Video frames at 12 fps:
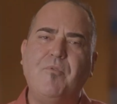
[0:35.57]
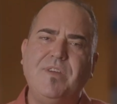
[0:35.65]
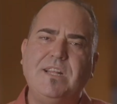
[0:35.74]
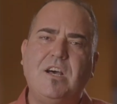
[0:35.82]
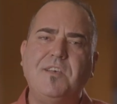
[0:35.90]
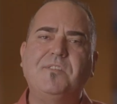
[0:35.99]

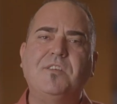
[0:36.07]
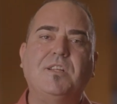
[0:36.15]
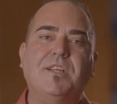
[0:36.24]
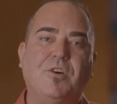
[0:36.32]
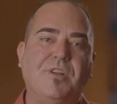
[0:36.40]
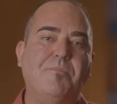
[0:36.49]
realised
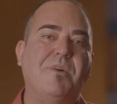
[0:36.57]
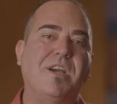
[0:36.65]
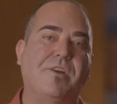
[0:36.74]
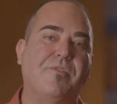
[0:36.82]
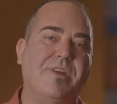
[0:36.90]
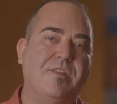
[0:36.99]
early on in my
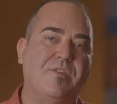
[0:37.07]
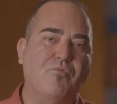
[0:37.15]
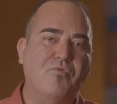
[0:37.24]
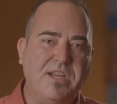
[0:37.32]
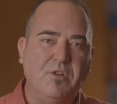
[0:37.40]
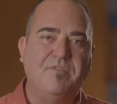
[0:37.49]
career the
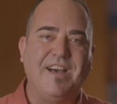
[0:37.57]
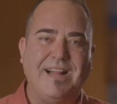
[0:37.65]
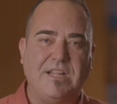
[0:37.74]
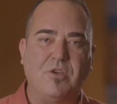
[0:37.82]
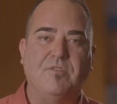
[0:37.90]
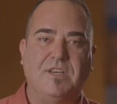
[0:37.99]
real
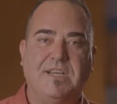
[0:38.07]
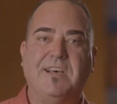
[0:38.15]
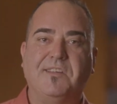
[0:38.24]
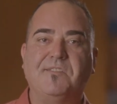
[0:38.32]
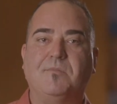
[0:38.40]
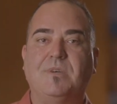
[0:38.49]
value of the
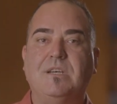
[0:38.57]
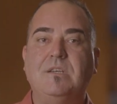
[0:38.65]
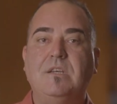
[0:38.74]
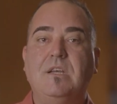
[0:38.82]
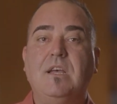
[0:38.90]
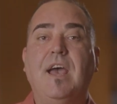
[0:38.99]
customer
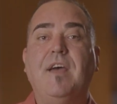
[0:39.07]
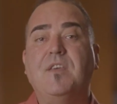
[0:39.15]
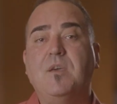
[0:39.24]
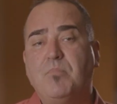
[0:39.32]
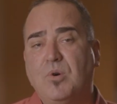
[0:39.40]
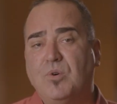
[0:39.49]
and the
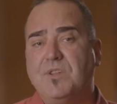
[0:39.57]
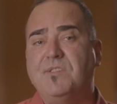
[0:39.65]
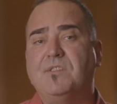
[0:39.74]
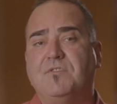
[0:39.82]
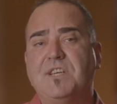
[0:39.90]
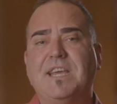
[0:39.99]
importance
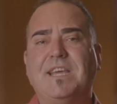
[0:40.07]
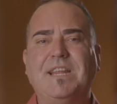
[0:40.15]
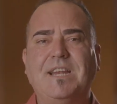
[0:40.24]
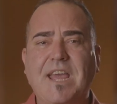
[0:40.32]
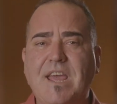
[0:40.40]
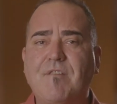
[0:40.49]
of
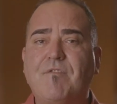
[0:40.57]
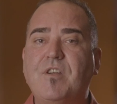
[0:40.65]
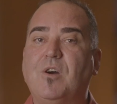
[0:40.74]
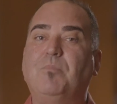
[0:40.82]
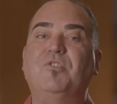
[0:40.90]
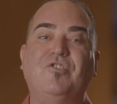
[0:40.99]
taking every
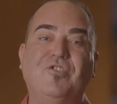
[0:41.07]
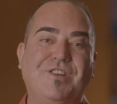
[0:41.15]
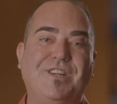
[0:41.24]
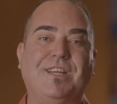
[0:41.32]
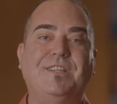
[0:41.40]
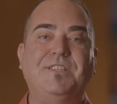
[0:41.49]

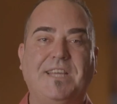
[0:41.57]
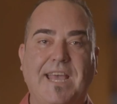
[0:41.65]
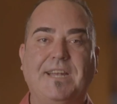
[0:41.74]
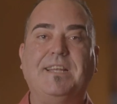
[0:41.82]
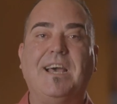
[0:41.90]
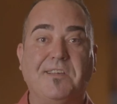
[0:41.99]
opportunity to
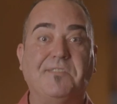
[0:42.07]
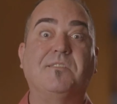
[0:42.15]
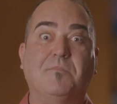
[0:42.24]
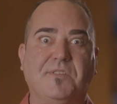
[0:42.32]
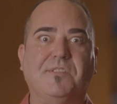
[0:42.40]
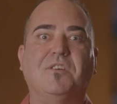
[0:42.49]
get
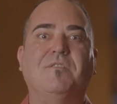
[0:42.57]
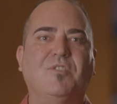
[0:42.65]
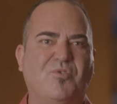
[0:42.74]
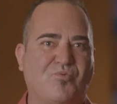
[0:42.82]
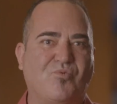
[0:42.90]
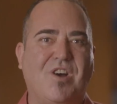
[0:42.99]
customer
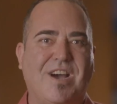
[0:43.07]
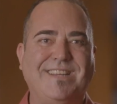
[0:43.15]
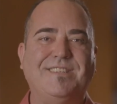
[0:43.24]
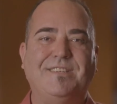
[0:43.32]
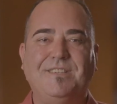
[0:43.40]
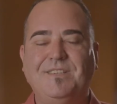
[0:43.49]
service right.